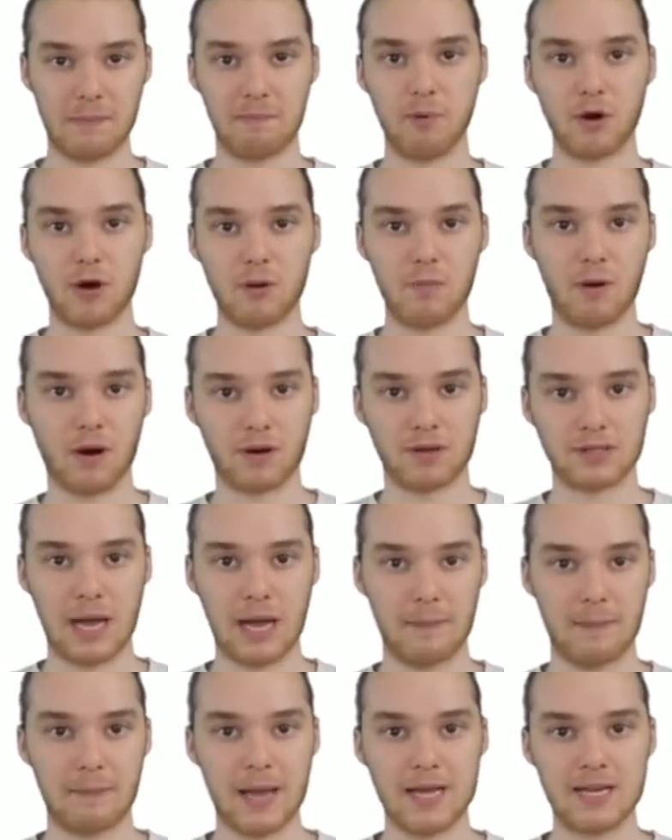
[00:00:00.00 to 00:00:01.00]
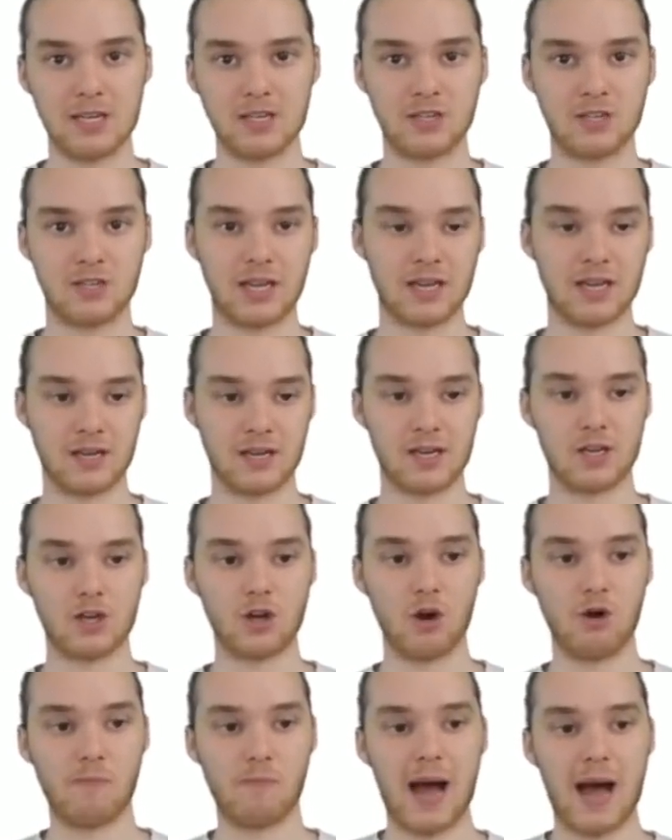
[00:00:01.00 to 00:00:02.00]
like bookmark that page and they
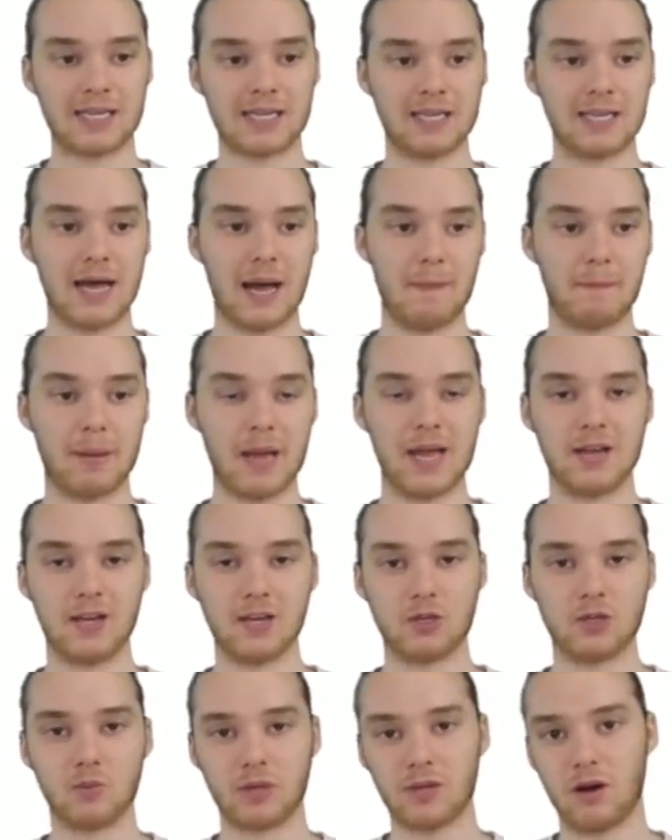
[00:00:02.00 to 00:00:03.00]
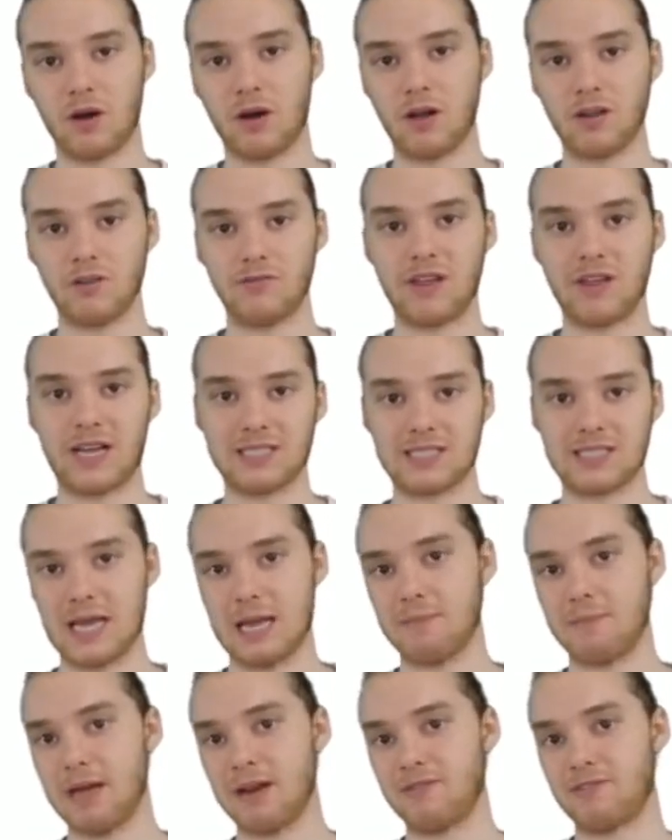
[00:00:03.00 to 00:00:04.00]
could go back to that page with all of that
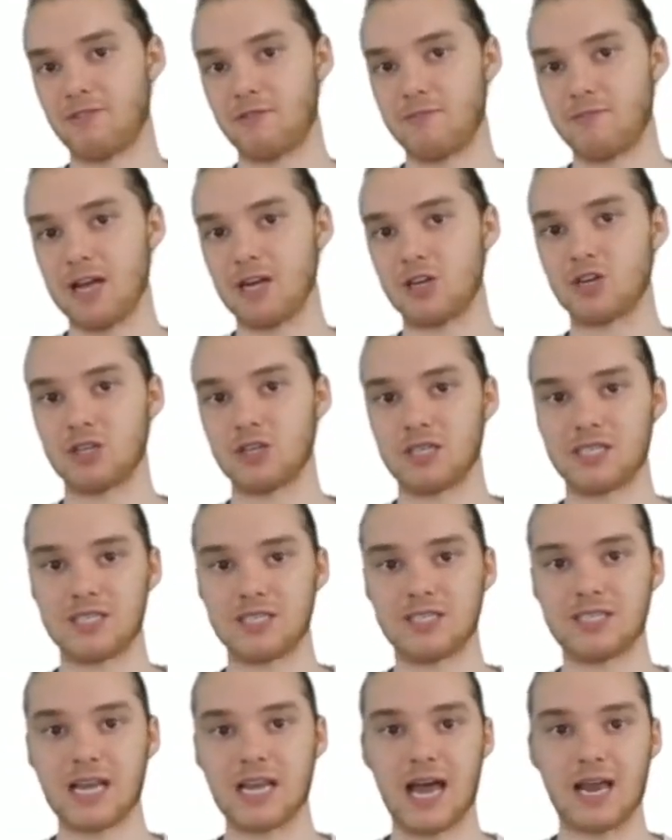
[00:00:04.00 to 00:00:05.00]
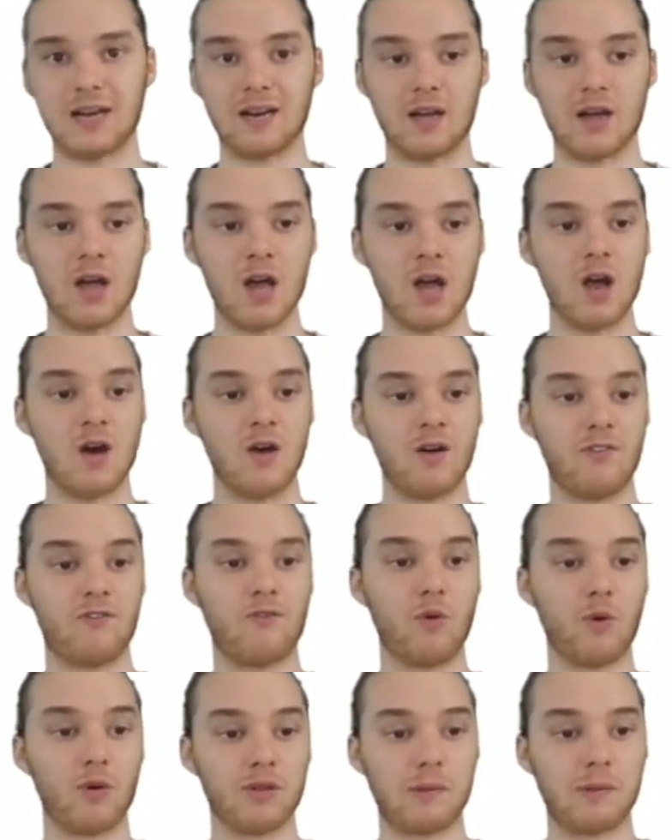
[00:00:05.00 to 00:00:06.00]
same information set
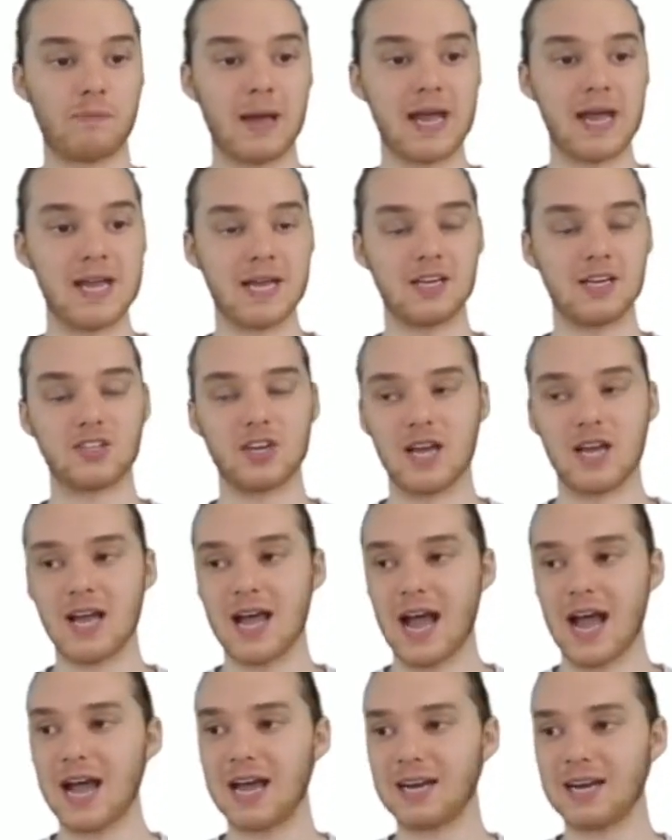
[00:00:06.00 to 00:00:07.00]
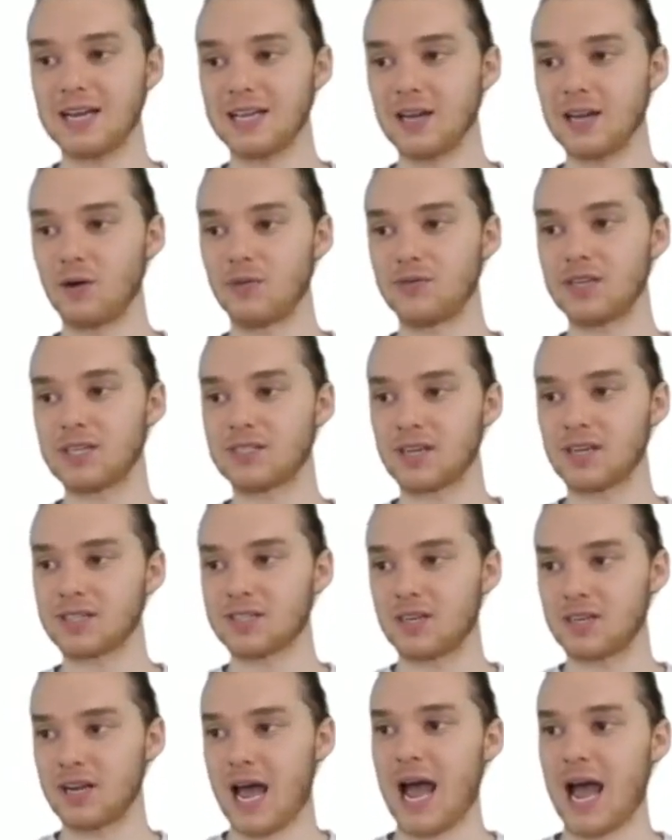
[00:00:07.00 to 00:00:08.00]
for the page. And this
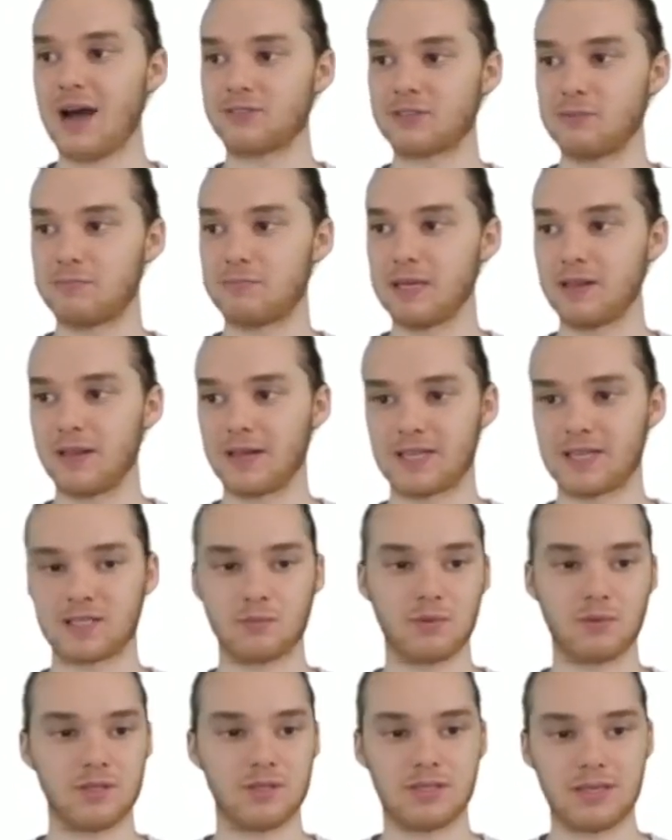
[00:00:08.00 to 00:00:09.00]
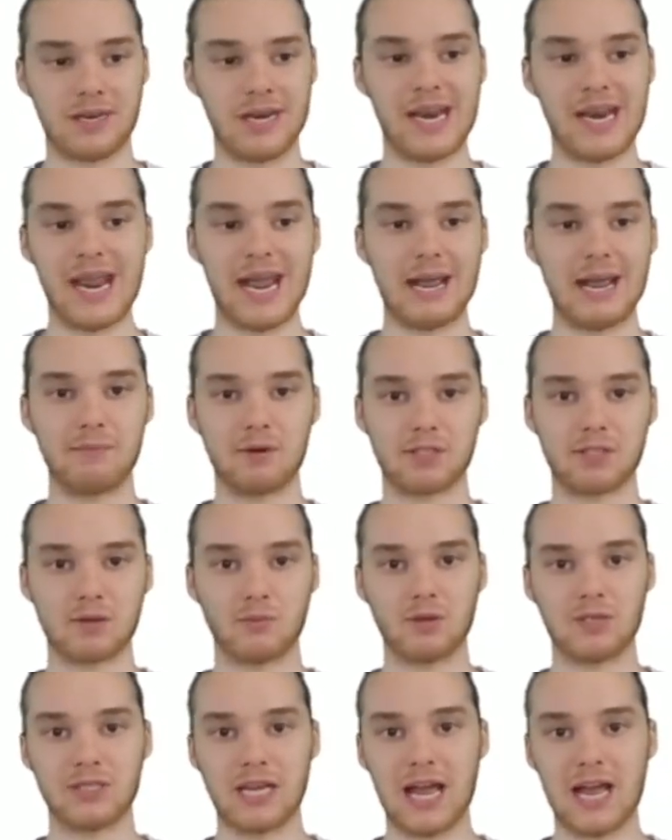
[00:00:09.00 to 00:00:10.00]
doesn't have to be like someone's name or
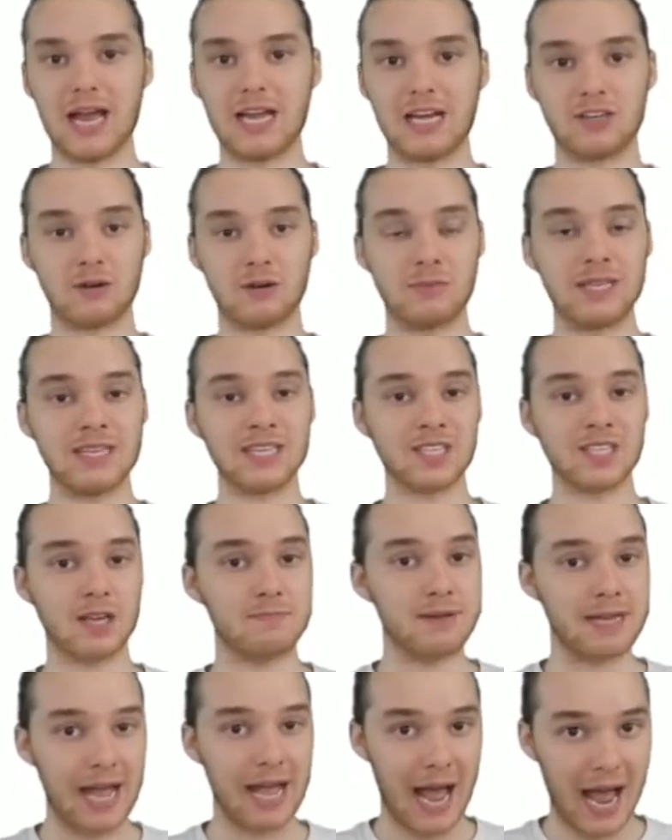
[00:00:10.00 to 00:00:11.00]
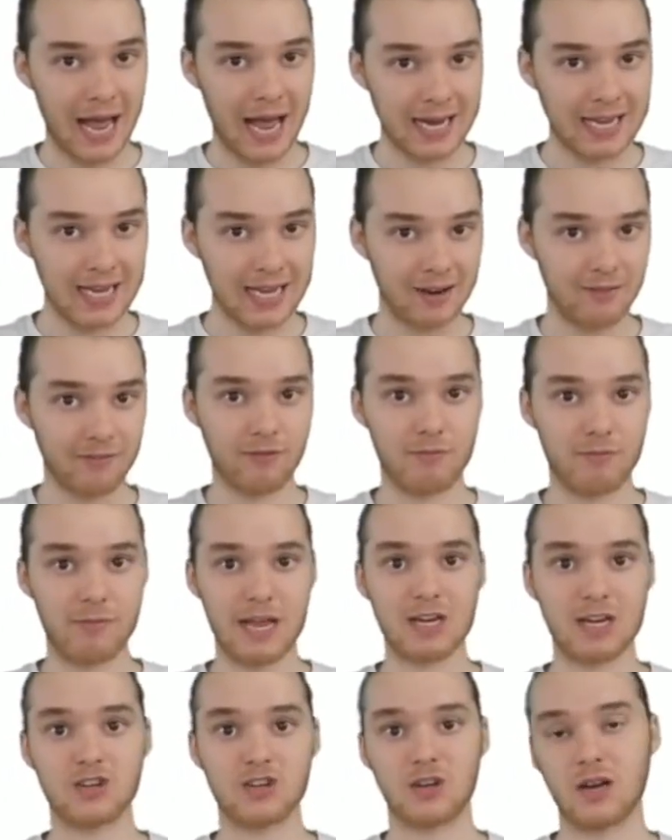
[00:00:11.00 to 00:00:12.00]
someone's age. I mean, this could be any
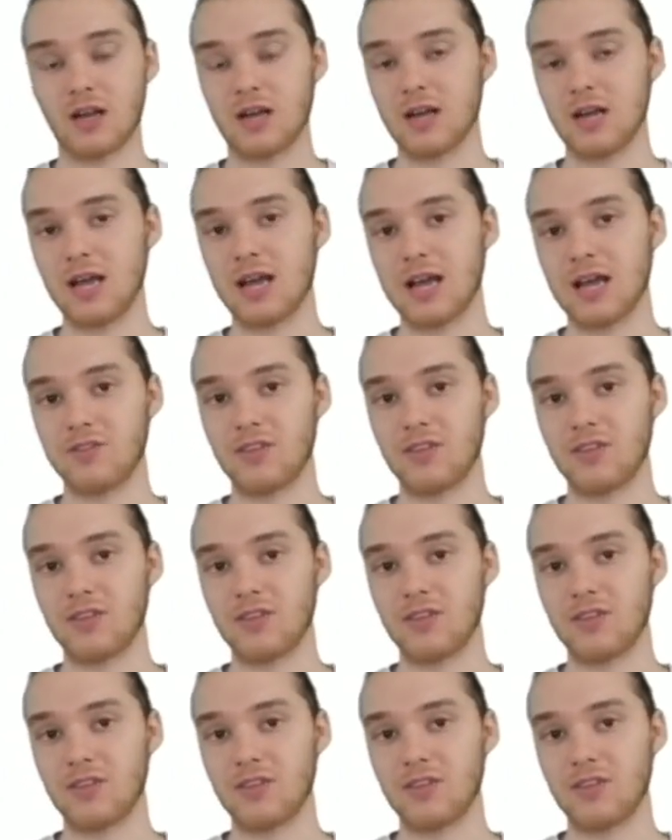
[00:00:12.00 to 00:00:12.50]
information